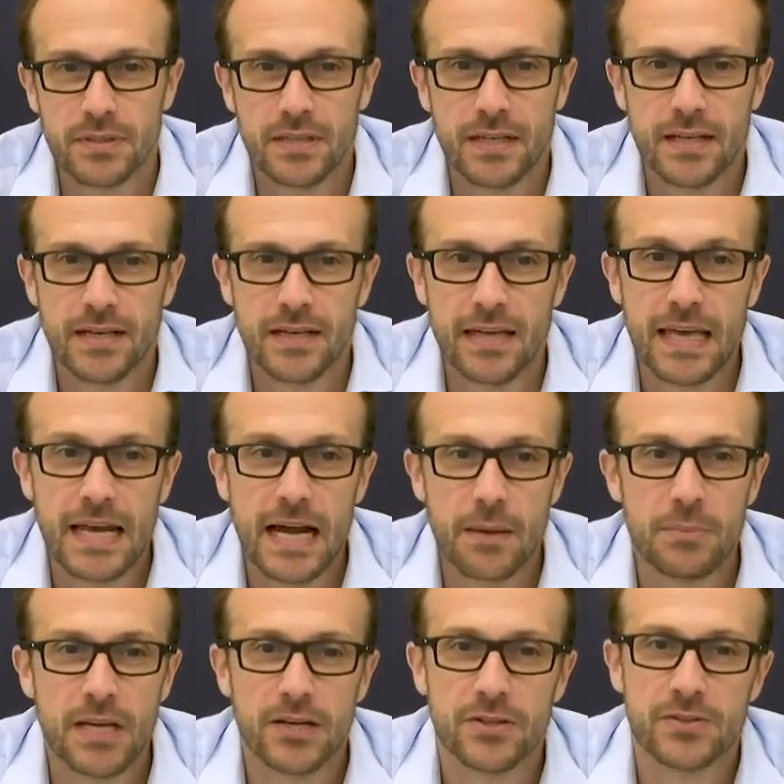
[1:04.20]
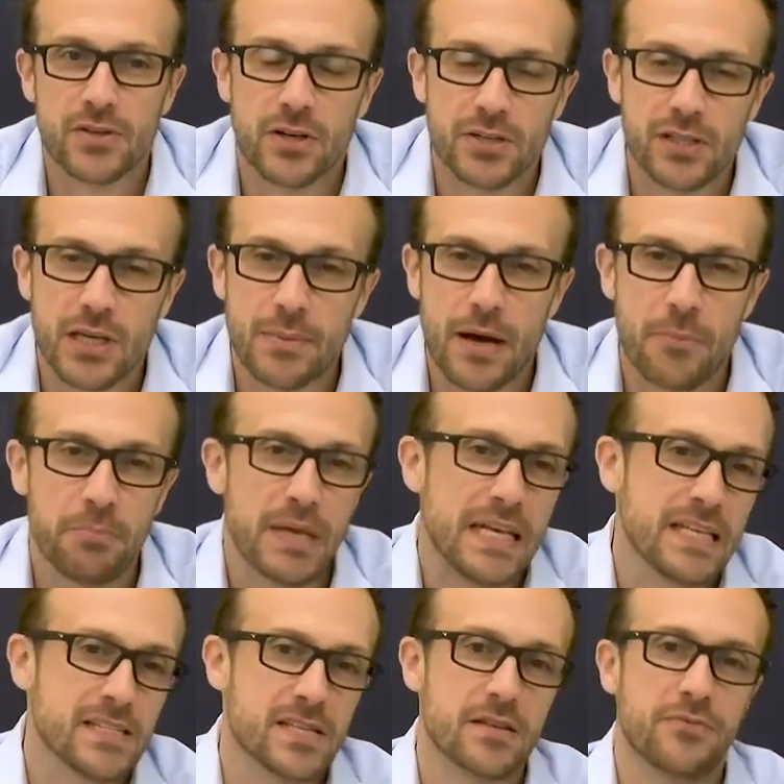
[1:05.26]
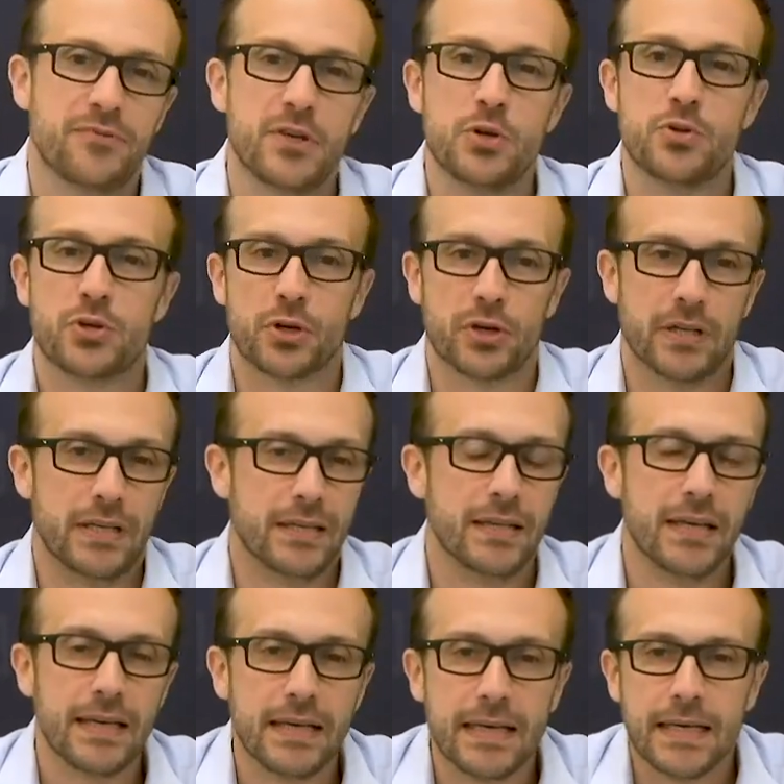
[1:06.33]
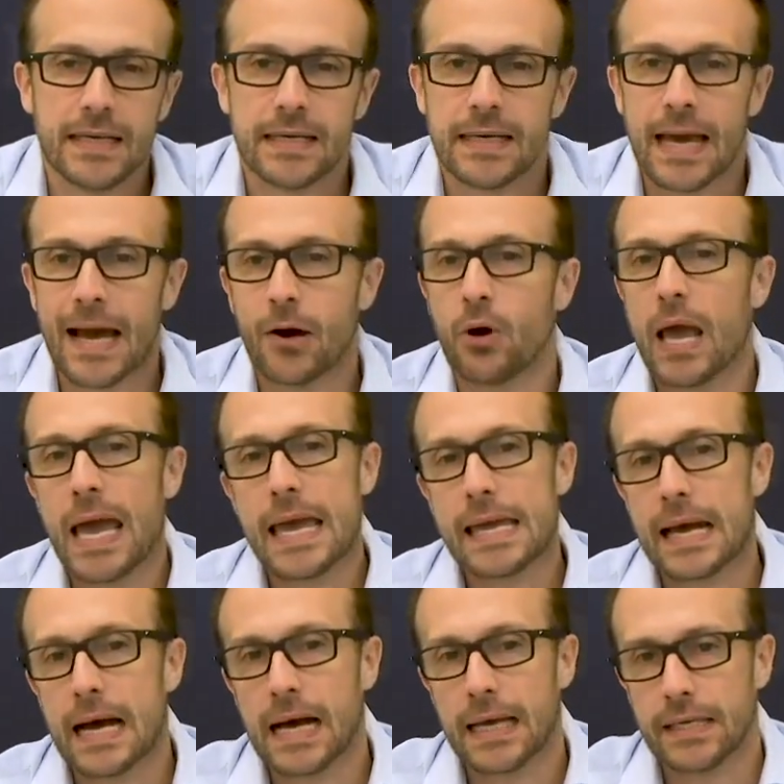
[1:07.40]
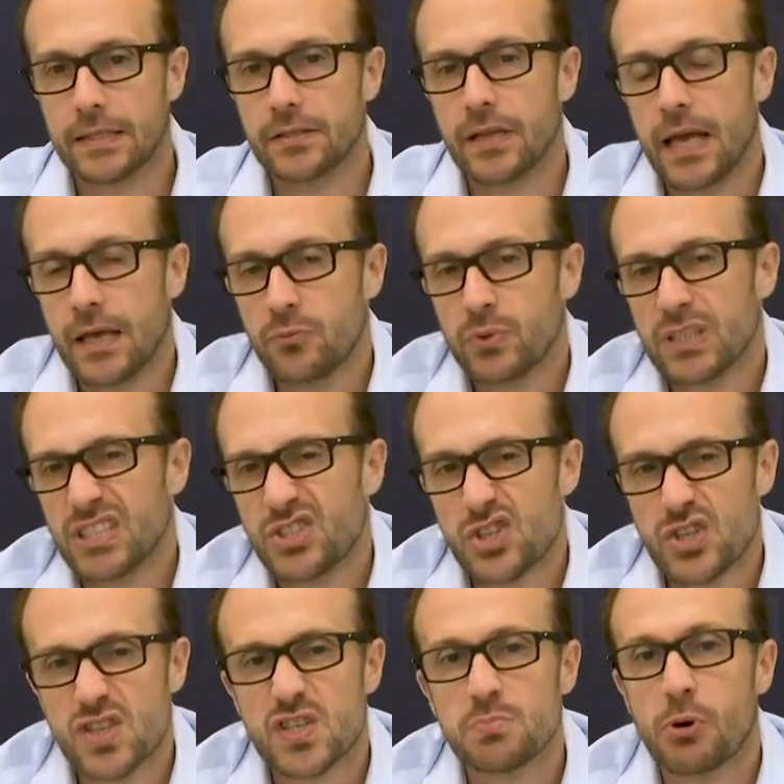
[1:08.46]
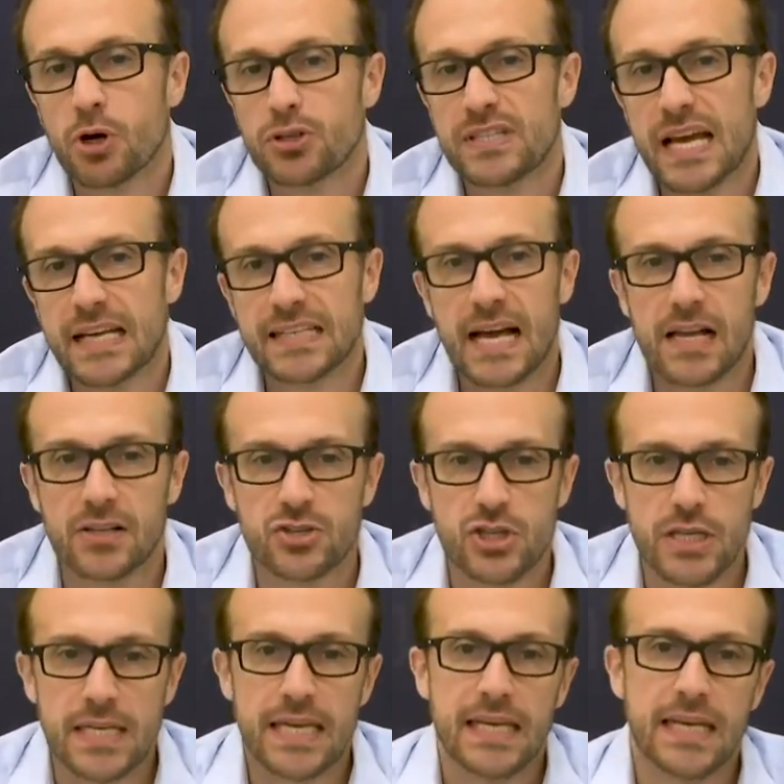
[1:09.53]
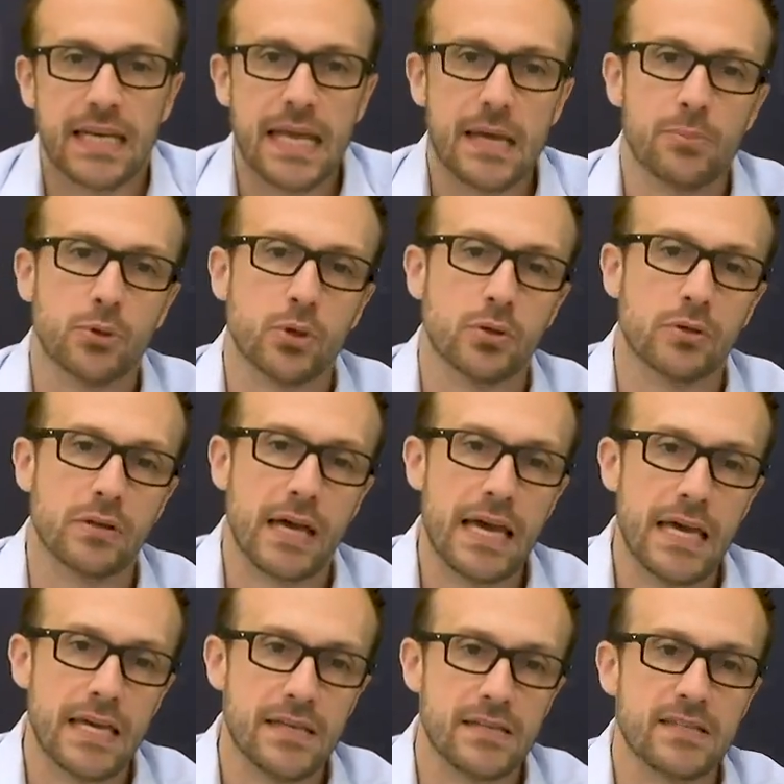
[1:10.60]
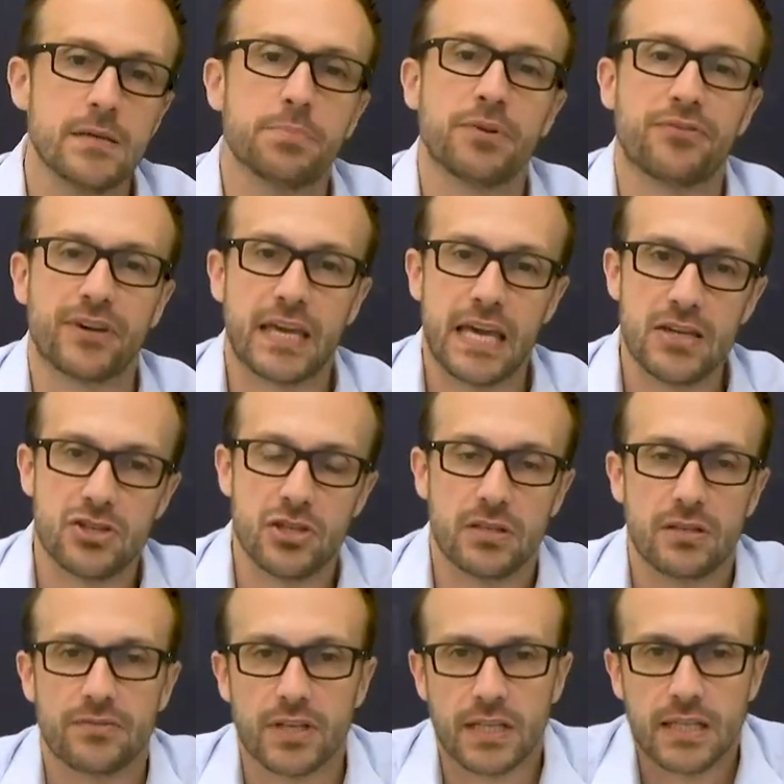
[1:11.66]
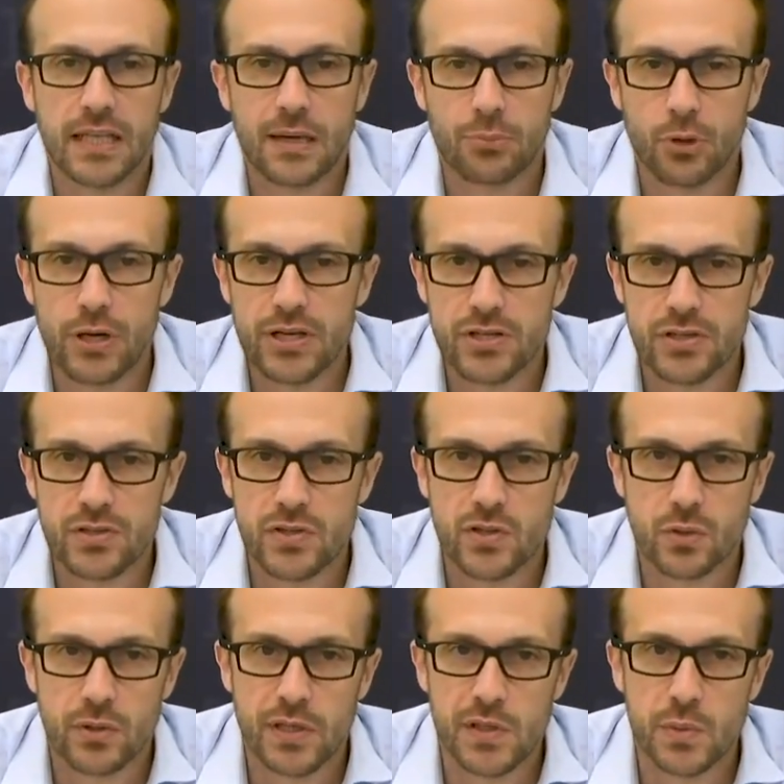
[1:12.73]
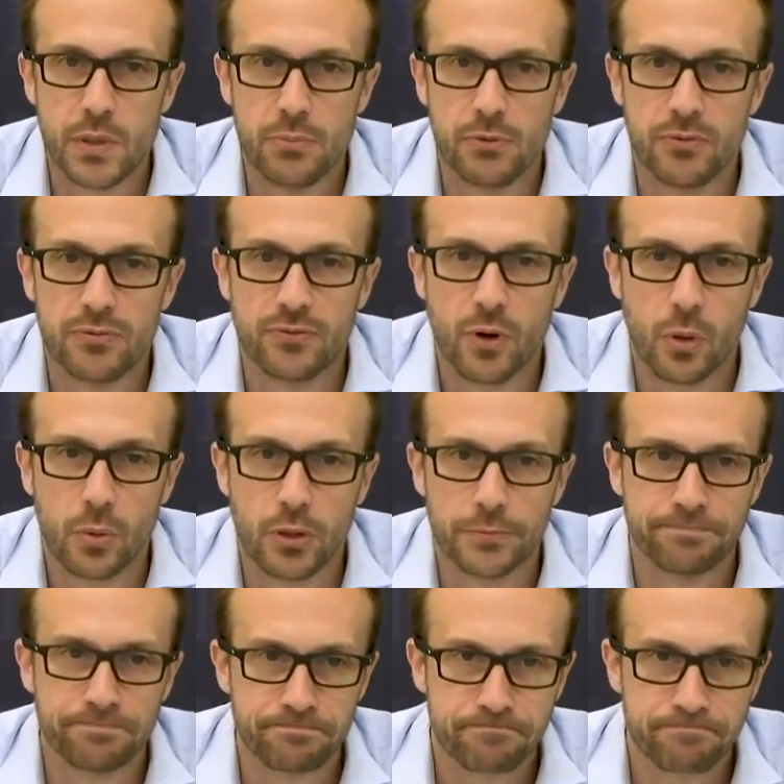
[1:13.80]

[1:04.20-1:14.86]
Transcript: uh, and I'm here to talk to you about meetings of the future and how A I and, and really just smart technology can enable a simplification of the collaboration story as we move forward.